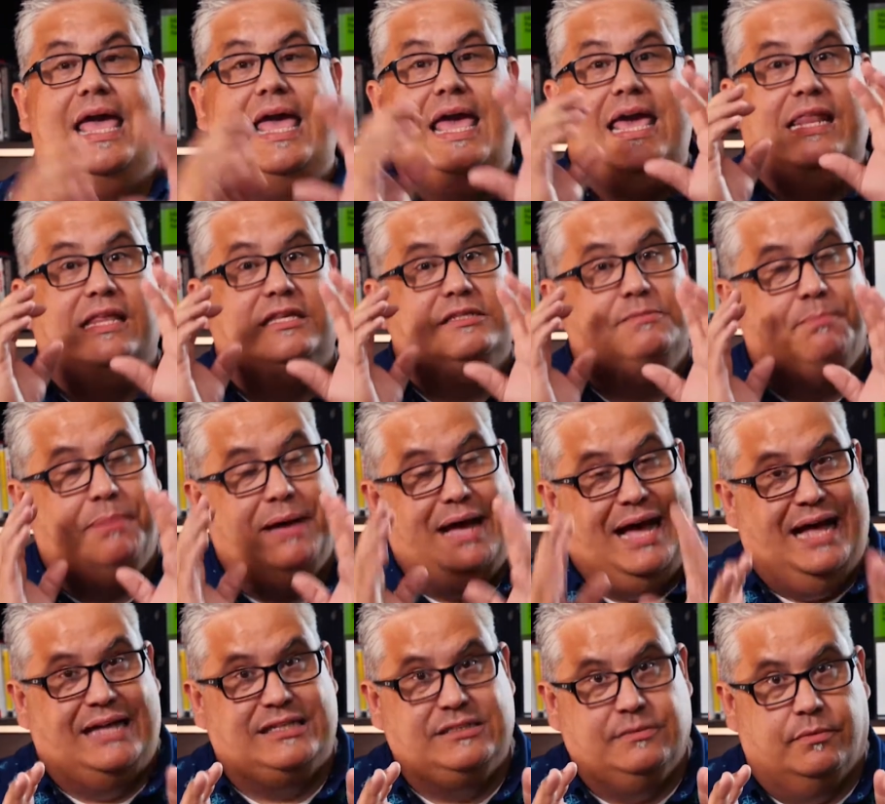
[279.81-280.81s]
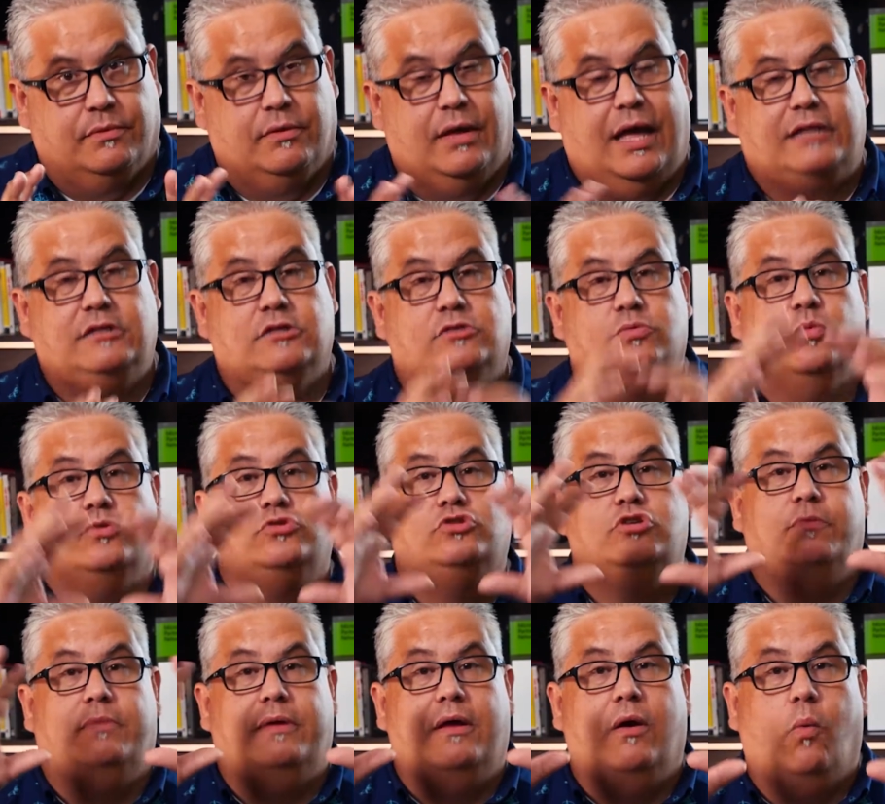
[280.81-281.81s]
It is possible. I just want
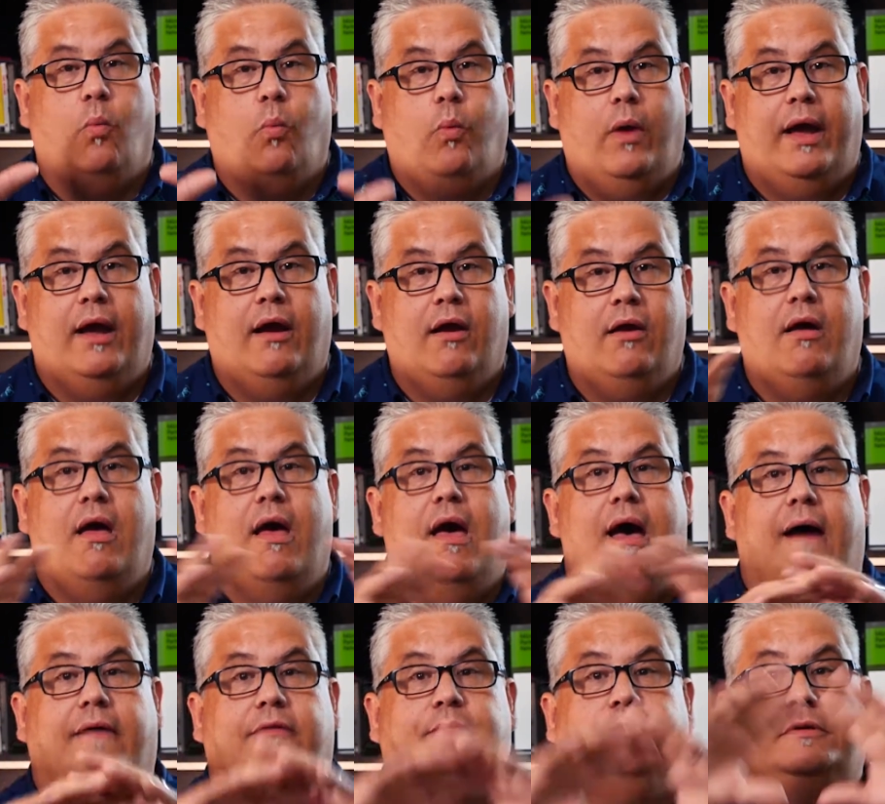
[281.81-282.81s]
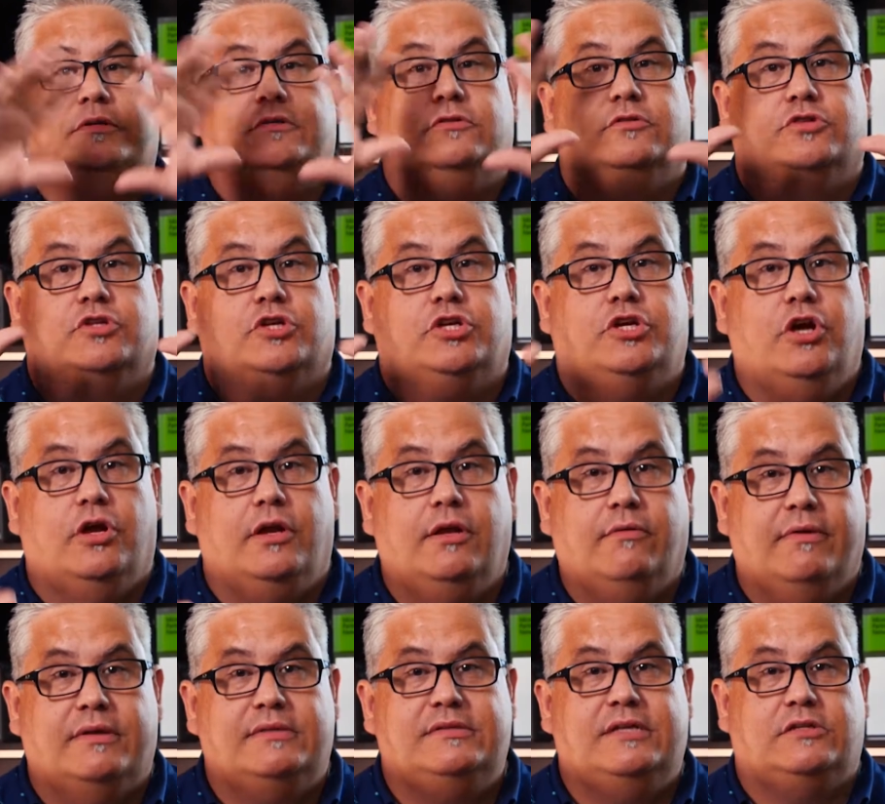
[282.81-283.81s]
you to be aware of the potential security
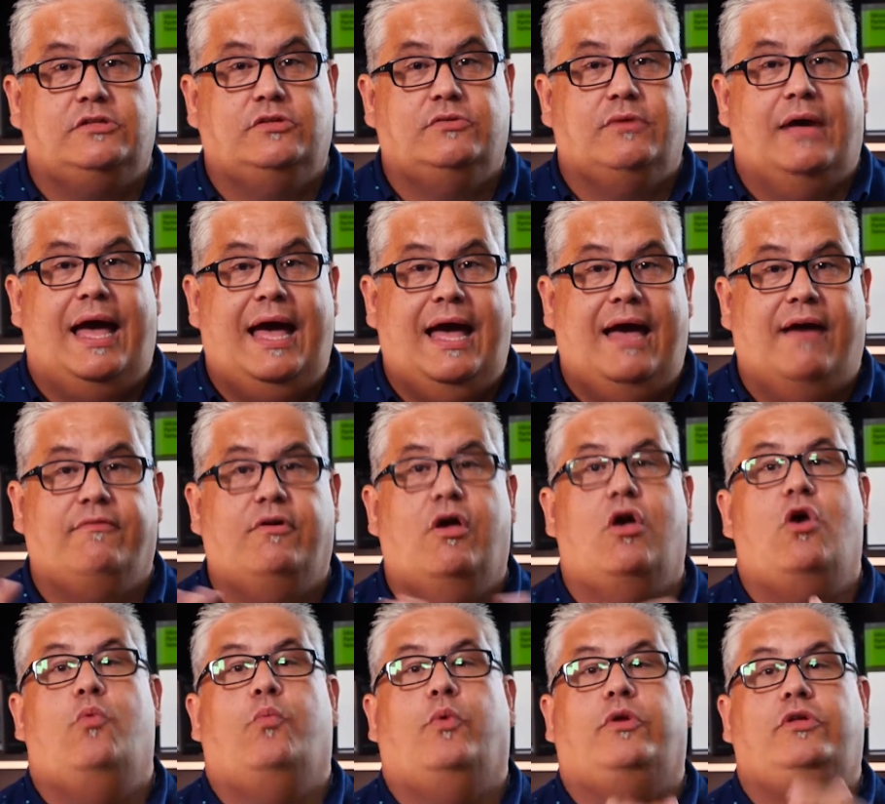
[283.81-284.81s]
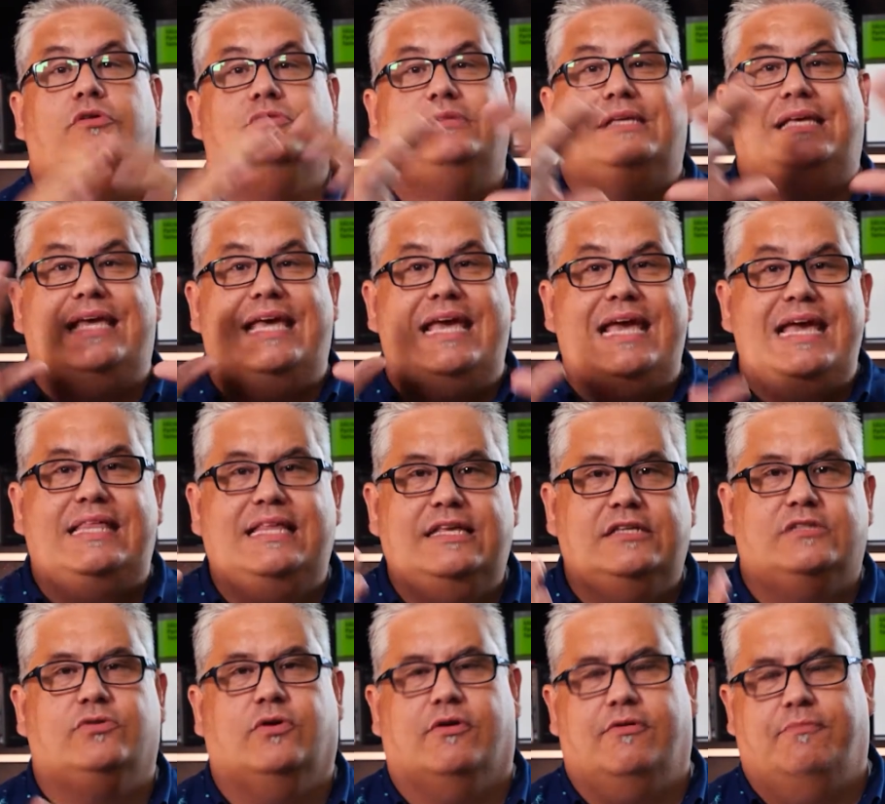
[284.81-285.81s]
risks that you have when using any
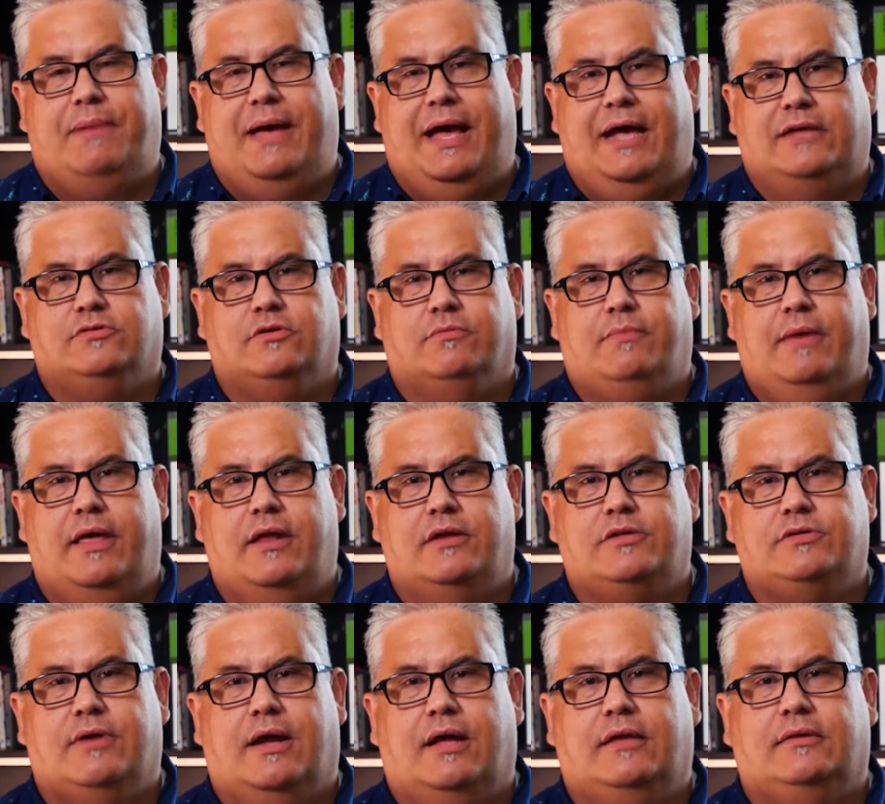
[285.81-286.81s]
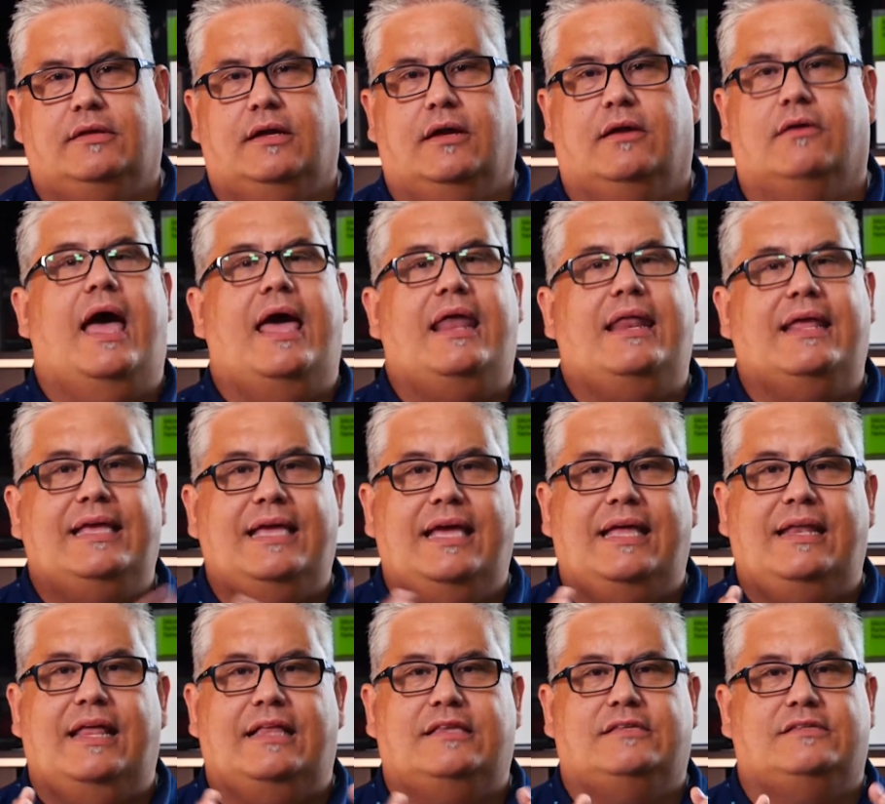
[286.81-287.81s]
sort of password manager out there. And again,